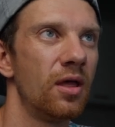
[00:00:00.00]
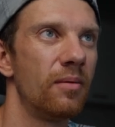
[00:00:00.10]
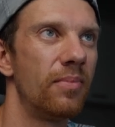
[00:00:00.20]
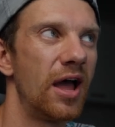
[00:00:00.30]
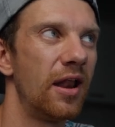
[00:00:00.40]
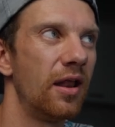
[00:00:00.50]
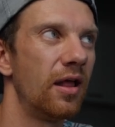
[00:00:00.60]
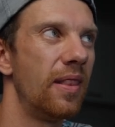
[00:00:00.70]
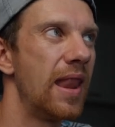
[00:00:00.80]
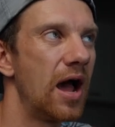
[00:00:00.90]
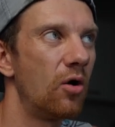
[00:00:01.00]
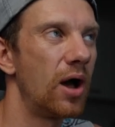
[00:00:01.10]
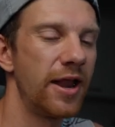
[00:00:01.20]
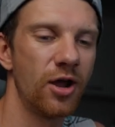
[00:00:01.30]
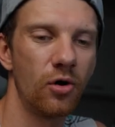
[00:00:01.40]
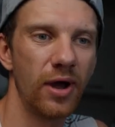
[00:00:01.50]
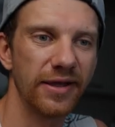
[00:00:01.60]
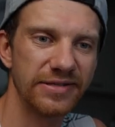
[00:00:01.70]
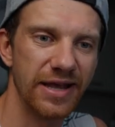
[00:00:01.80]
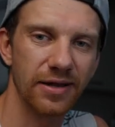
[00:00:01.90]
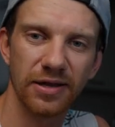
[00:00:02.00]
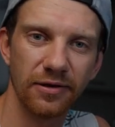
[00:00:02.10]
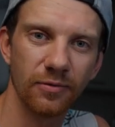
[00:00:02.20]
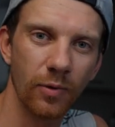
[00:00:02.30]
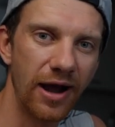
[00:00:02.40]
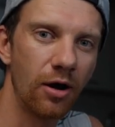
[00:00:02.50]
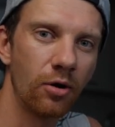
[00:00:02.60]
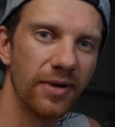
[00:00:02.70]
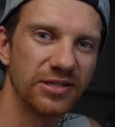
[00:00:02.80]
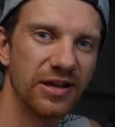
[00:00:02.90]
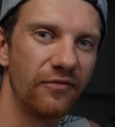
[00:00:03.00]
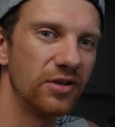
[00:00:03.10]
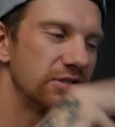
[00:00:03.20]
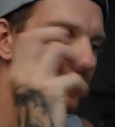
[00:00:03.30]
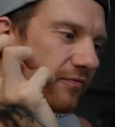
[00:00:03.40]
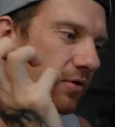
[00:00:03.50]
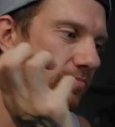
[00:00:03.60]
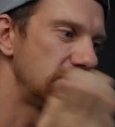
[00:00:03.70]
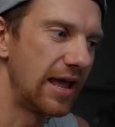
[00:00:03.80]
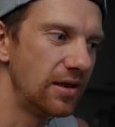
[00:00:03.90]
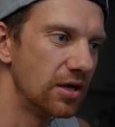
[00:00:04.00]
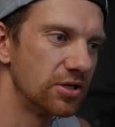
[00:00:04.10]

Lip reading: But now I know exactly where all my stuff is from 10 years